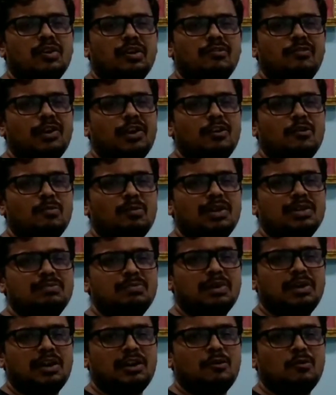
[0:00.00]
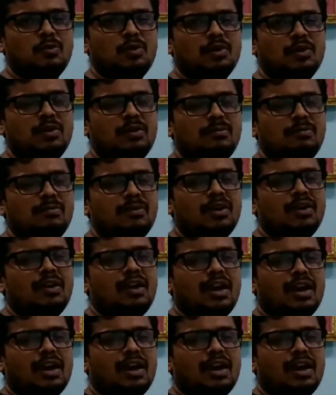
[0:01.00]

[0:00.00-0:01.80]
Rough endoplasmic reticulum,